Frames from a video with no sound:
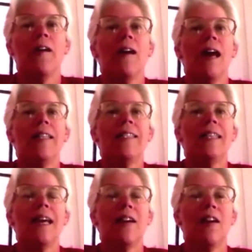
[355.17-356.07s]
and said
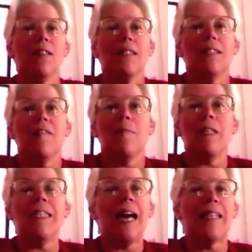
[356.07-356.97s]
all the stuff my
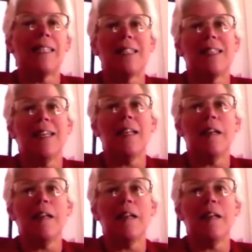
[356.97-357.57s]
dad did to him.